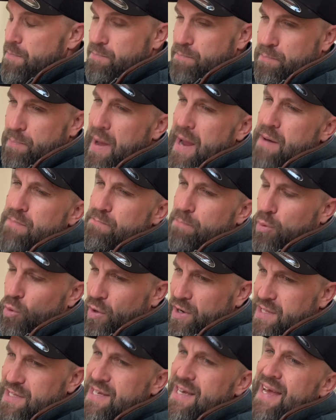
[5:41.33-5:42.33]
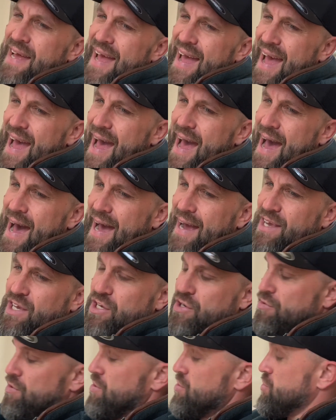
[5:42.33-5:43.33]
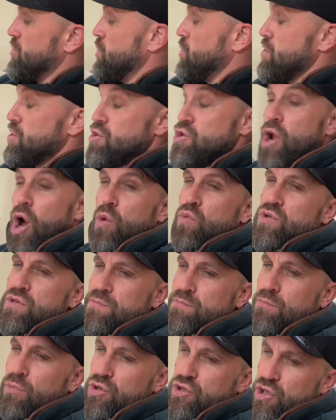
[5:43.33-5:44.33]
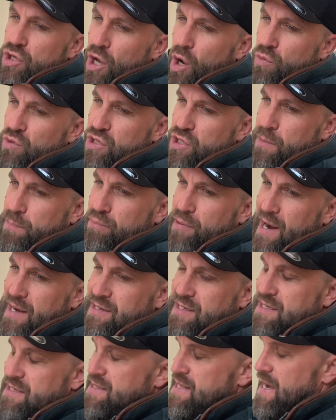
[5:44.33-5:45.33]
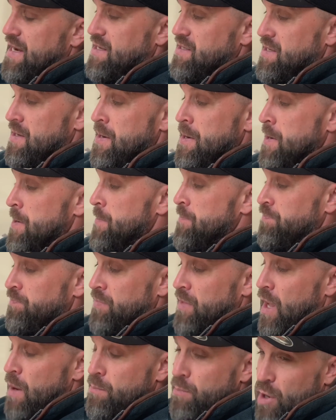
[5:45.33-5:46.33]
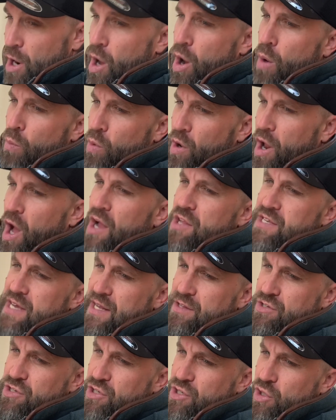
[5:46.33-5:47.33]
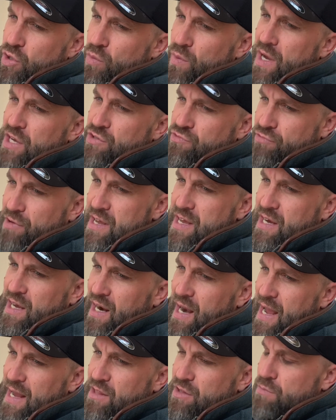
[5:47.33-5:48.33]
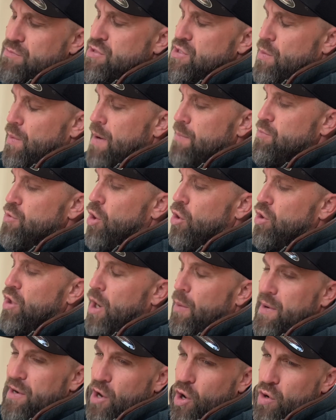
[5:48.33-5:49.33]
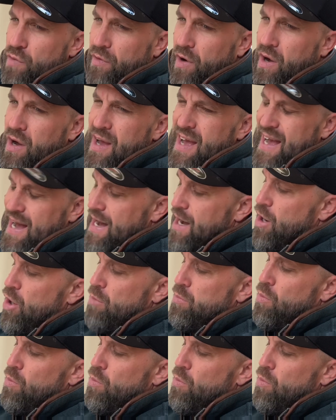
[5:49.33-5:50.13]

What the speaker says: pinpoint accurate. So your notes must go to your practice days. But what I tend to do is recollate them, so I'm not going over, oh, but